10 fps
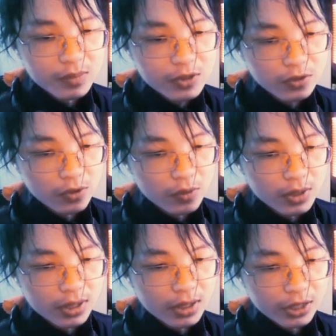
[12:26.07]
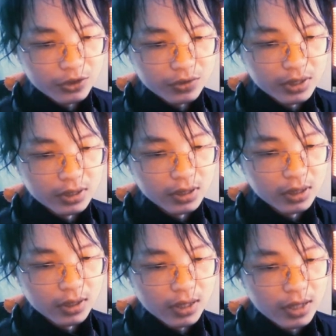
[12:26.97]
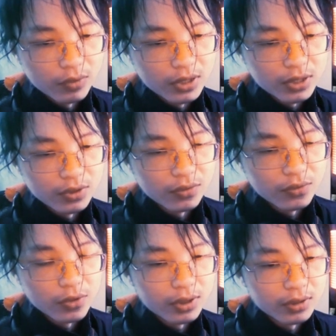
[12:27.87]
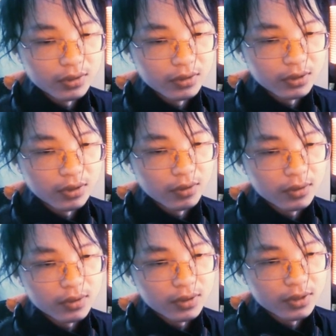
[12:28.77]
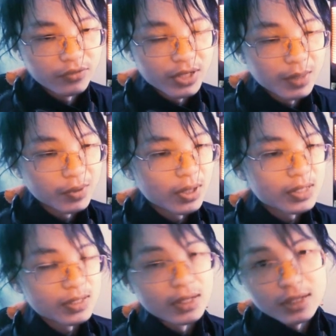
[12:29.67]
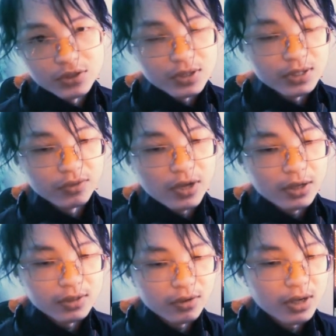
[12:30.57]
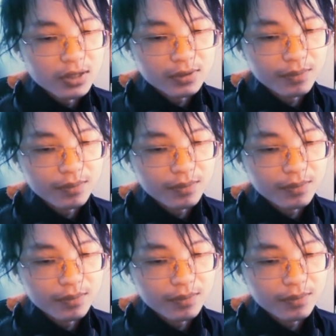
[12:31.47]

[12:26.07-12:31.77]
So actually N1, N2, N4, renamed it once, and then it's just synchronized across.